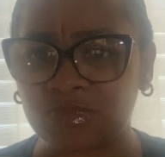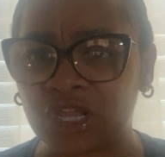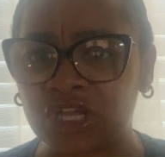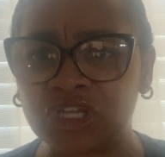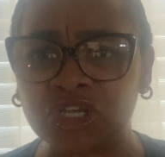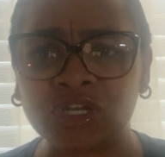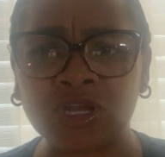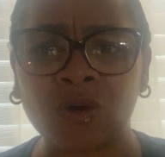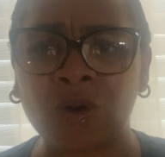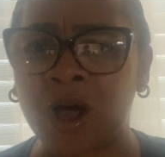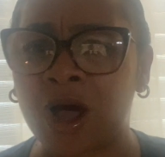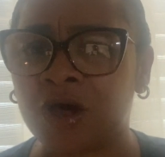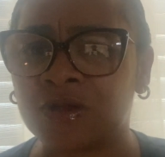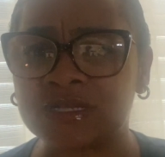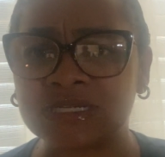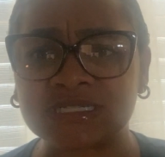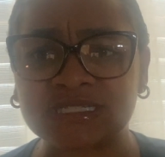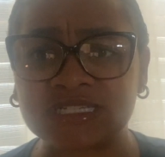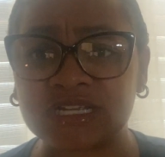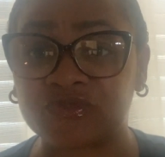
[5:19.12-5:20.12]
you know, all
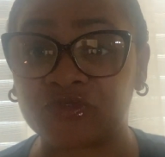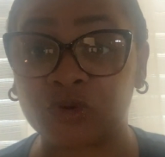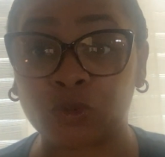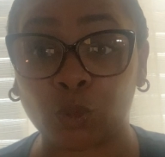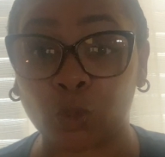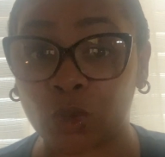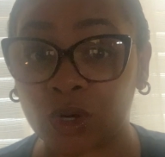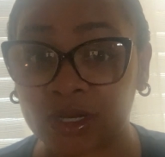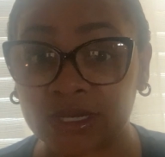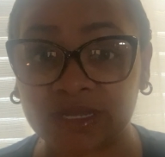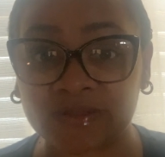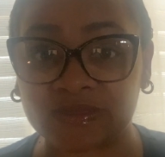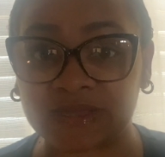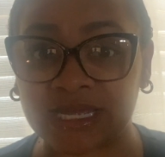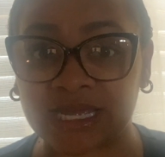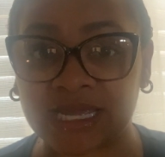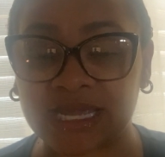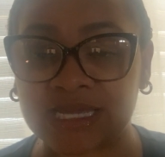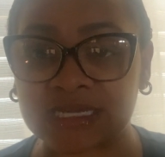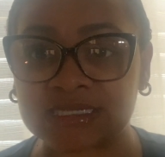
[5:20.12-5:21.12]
these different worldly
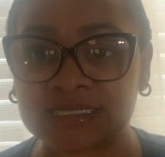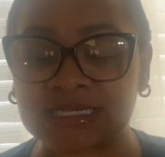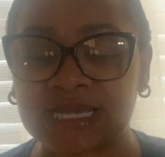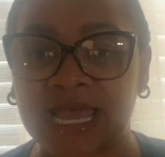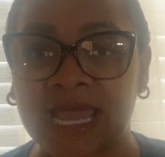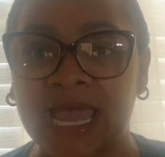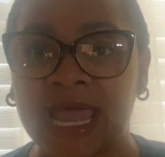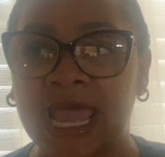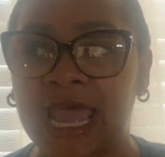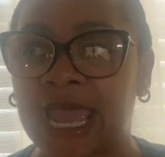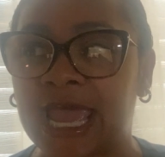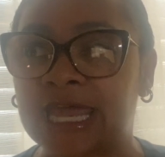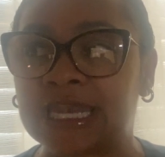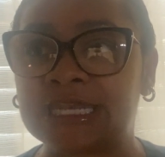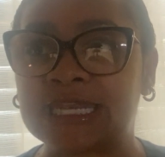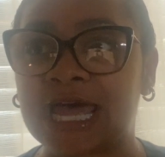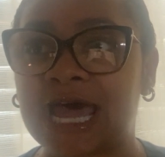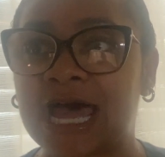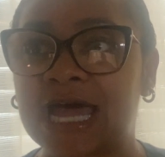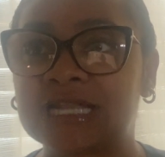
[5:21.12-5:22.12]
things
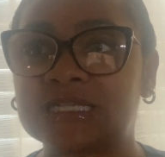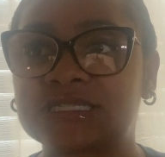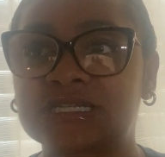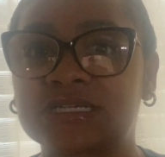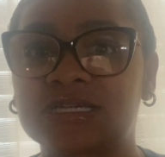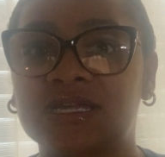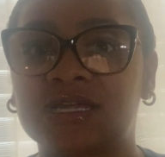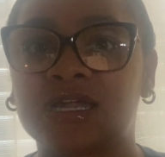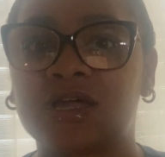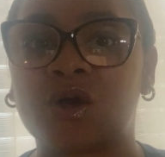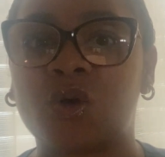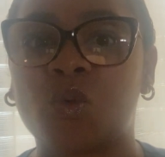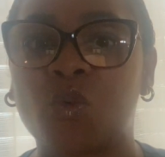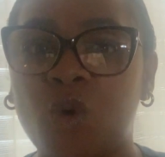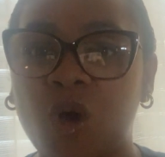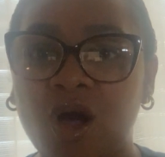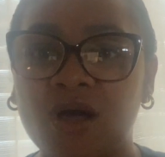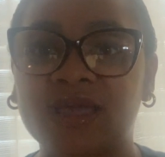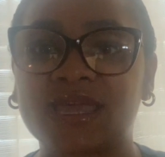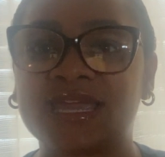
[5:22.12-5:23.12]
and not
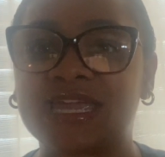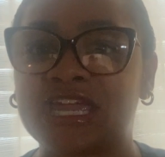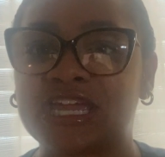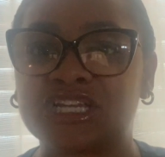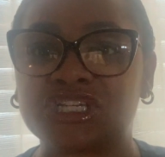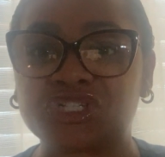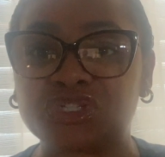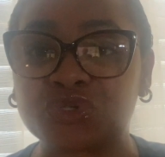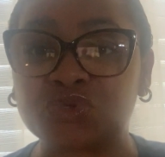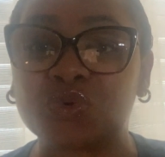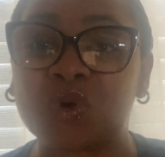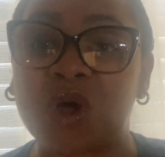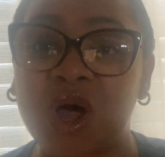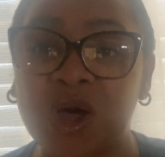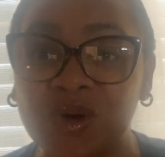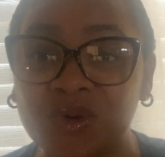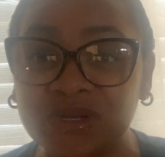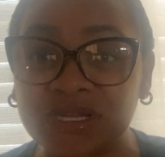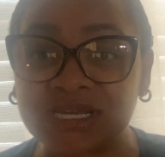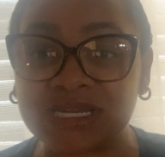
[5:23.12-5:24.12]
walking in true
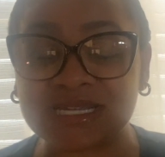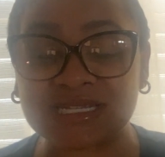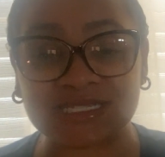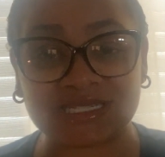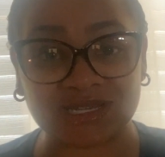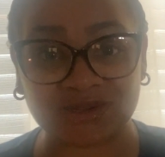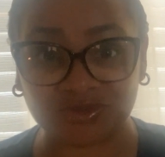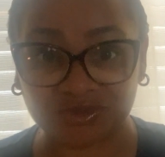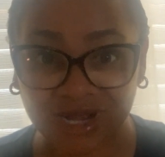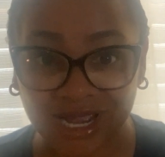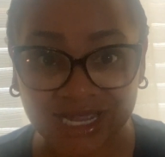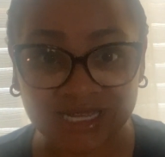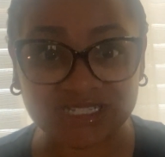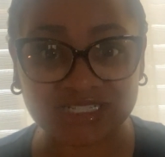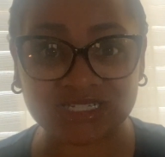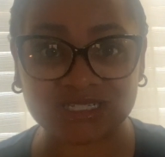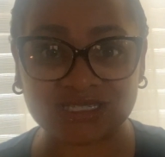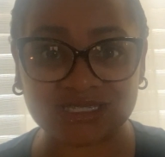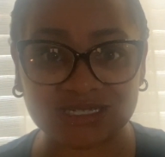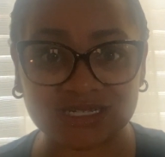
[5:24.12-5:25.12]
holiness and
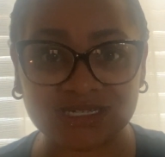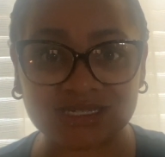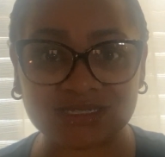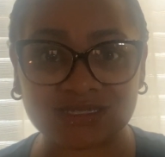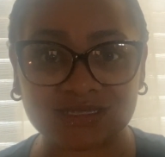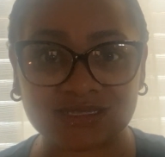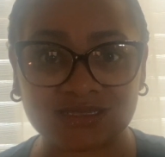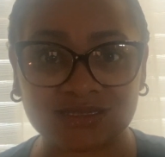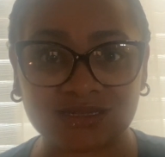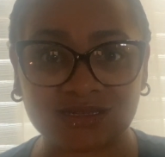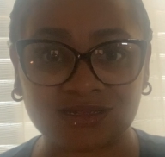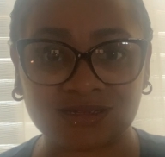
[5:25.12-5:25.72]
righteousness.